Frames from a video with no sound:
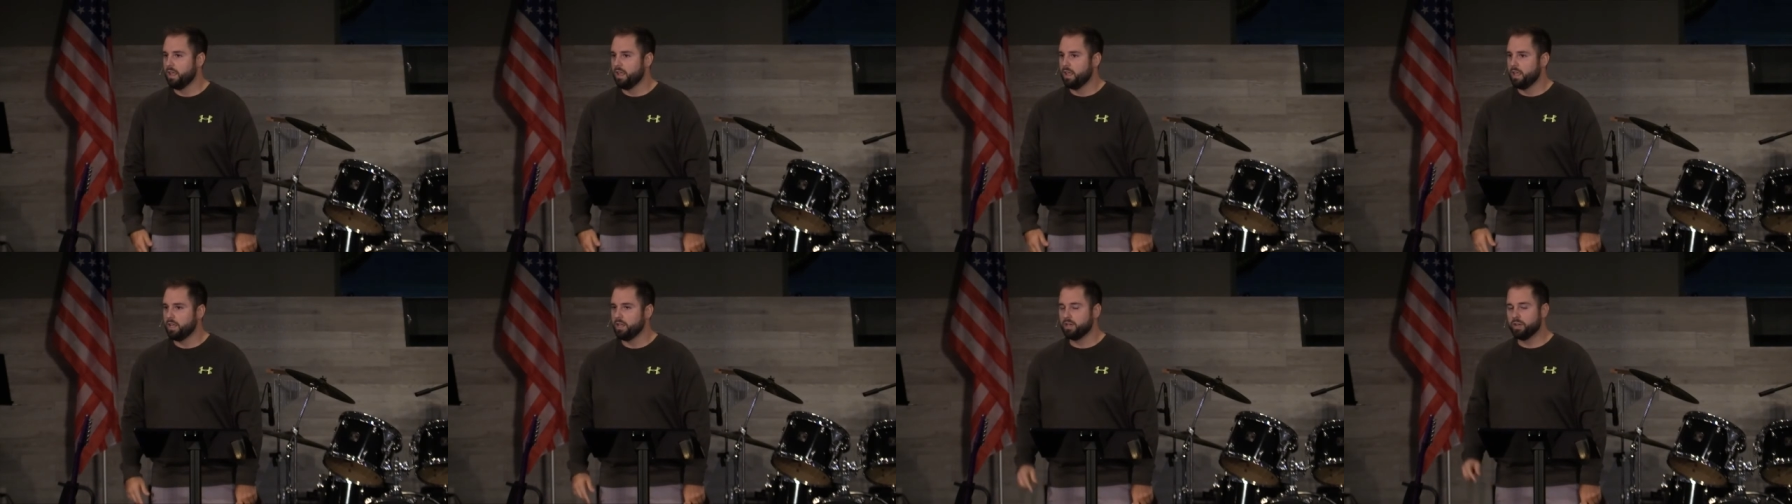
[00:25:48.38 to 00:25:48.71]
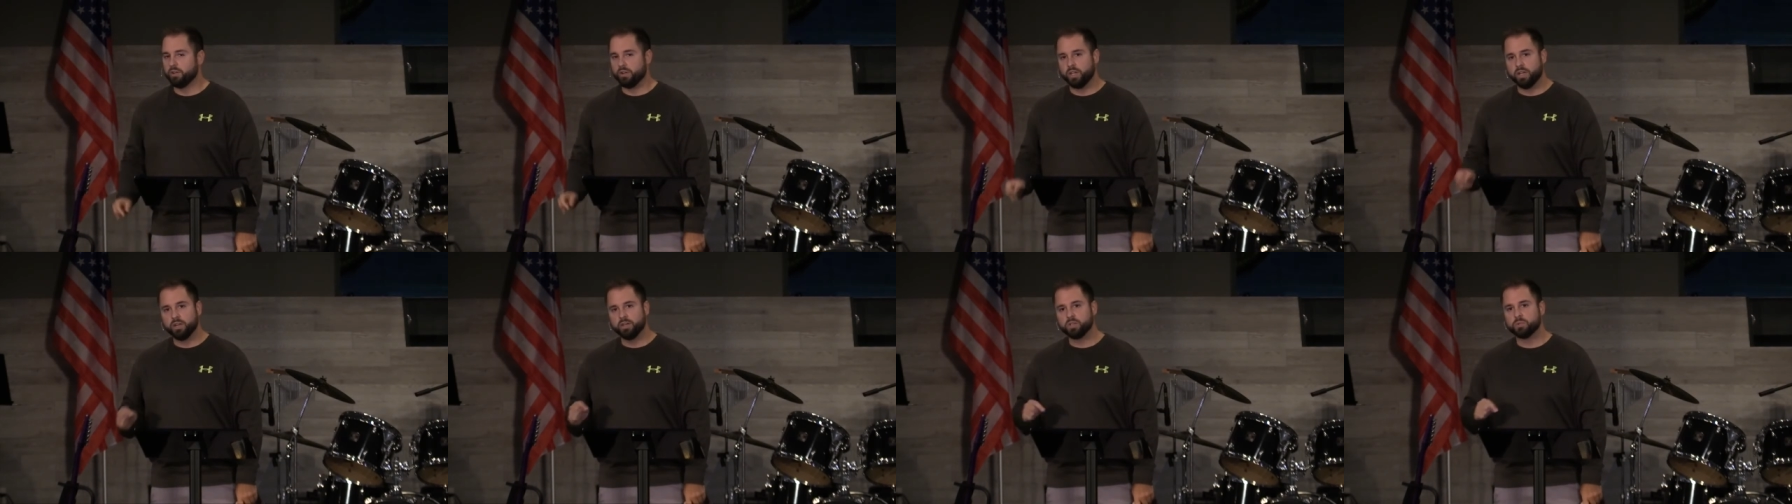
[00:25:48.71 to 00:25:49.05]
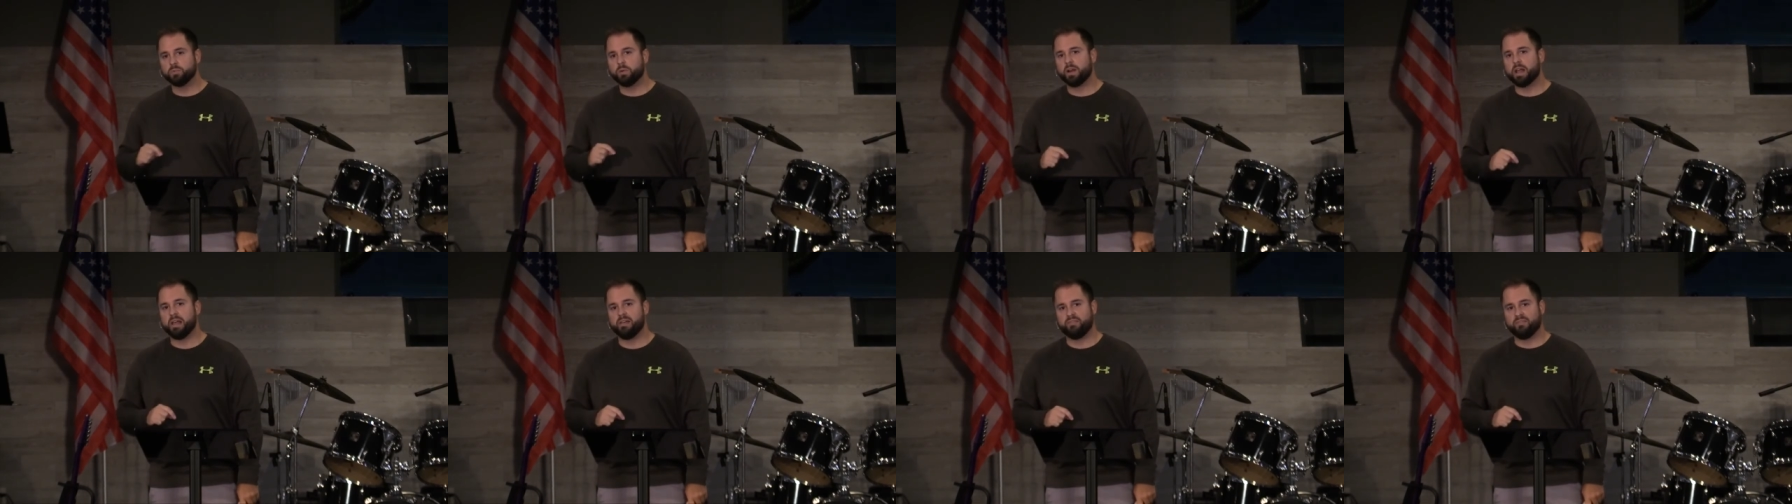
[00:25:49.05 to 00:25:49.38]
And you know,
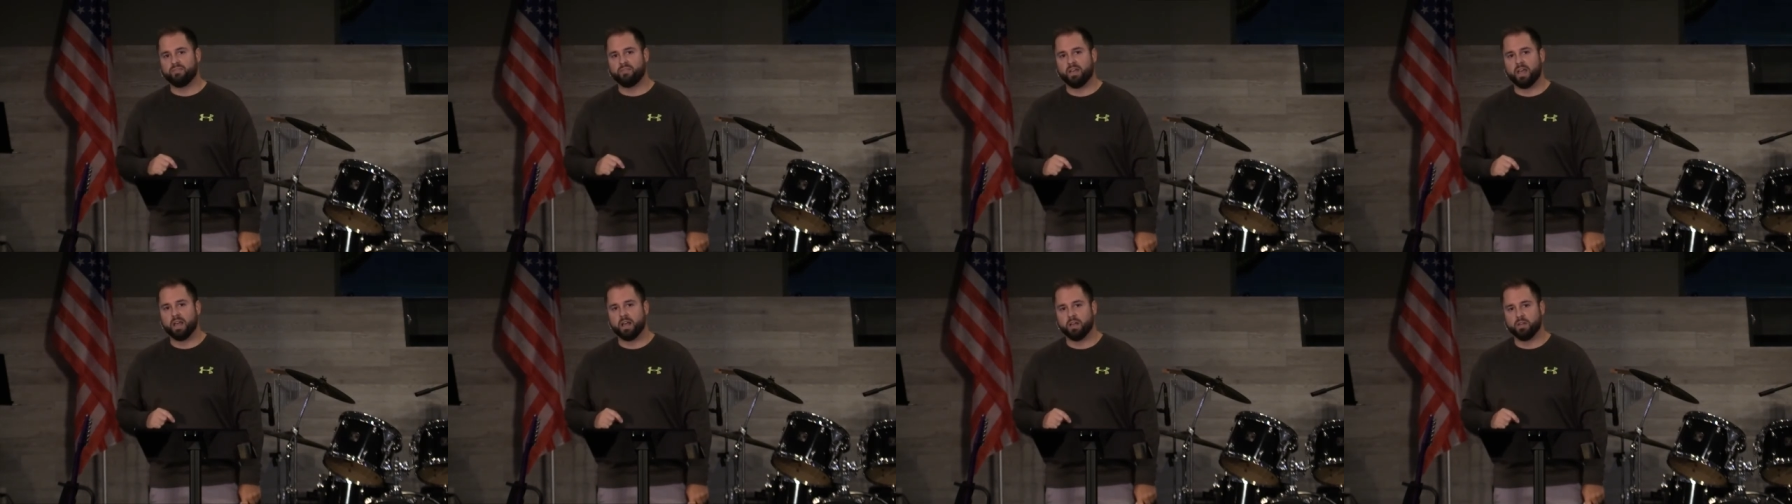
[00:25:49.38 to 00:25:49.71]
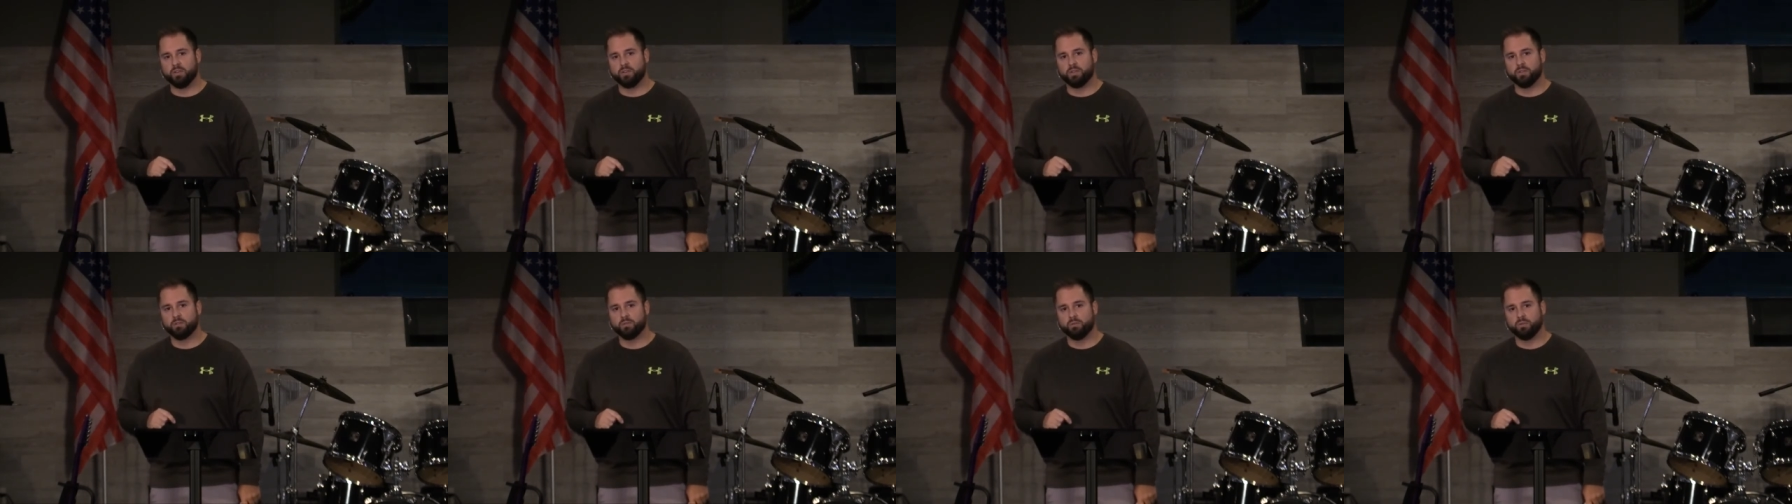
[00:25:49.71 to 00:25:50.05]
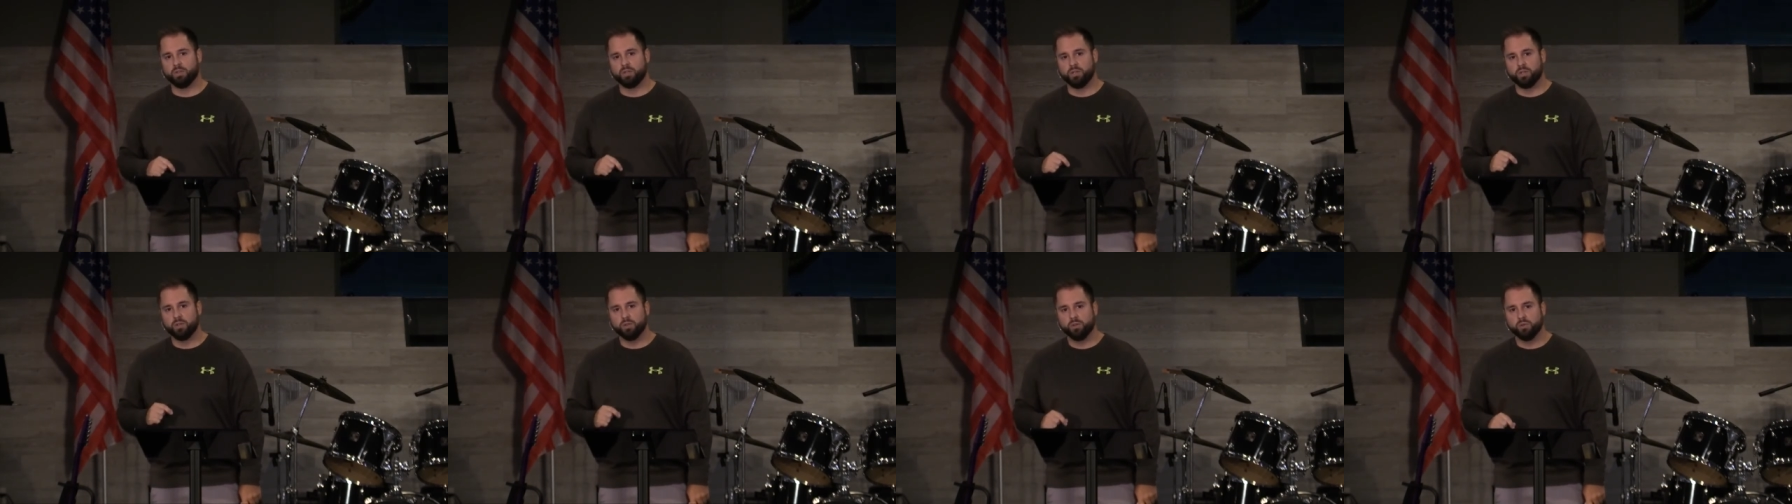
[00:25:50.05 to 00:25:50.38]
here's what I found
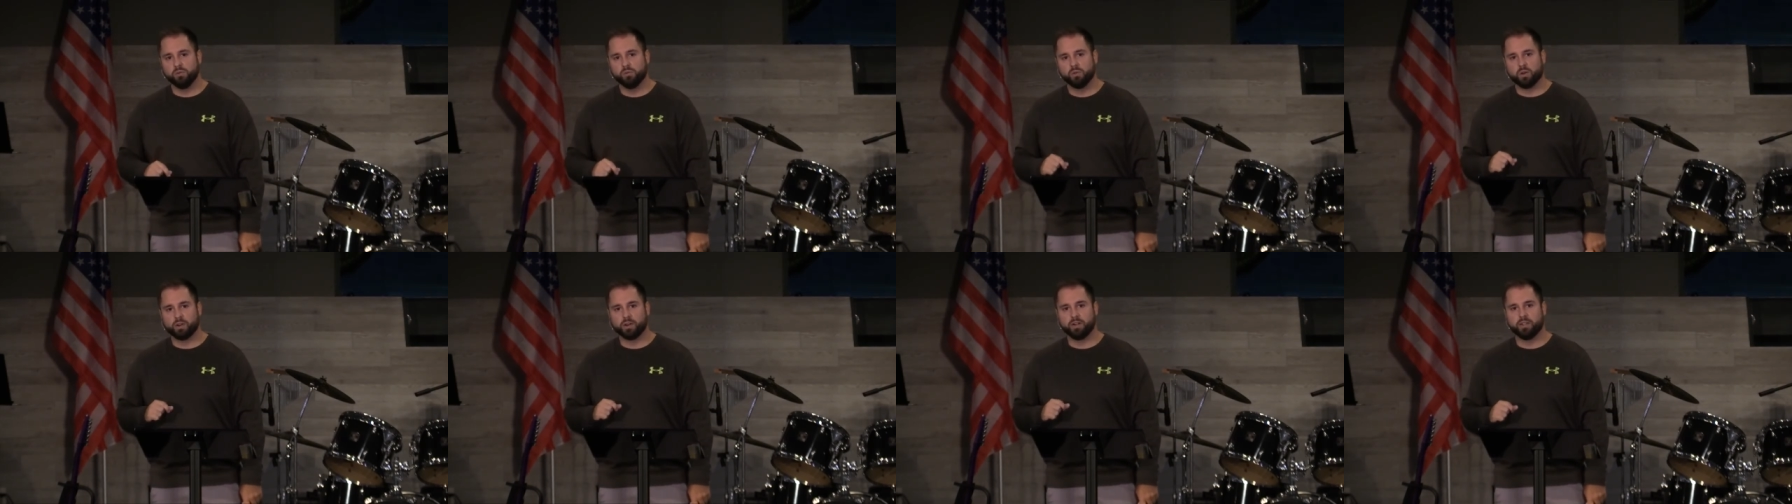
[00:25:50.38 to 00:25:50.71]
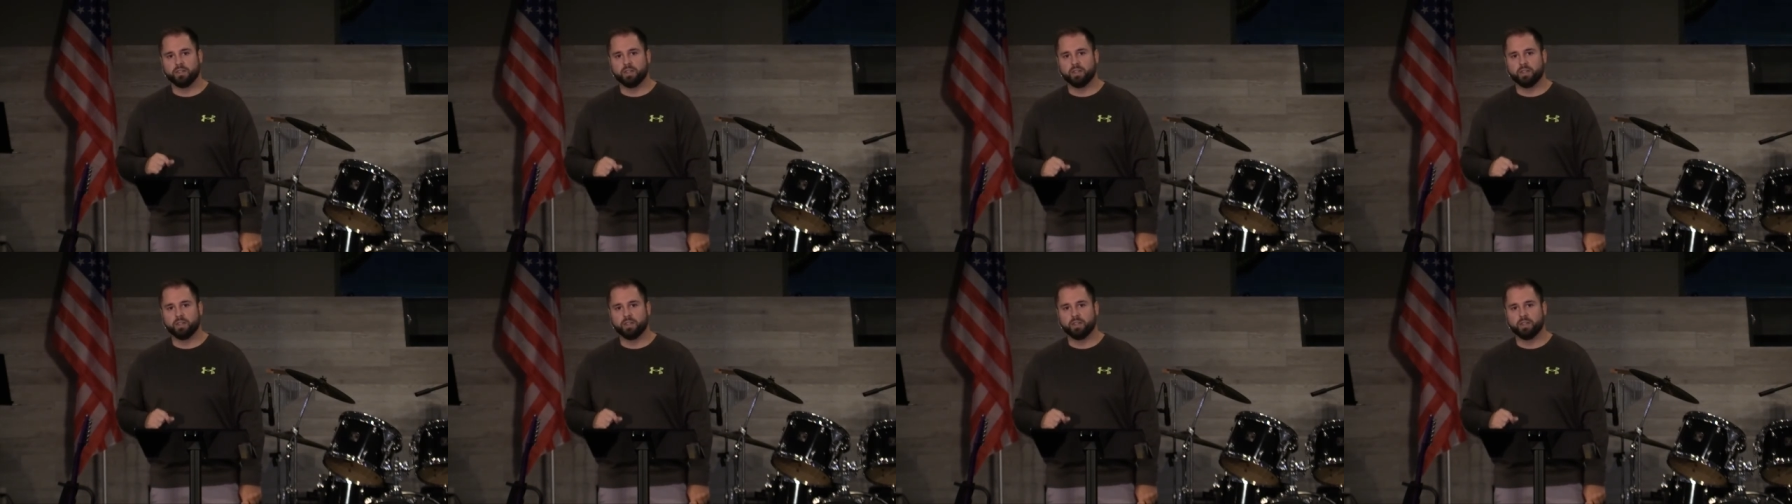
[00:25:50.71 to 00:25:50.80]
when you are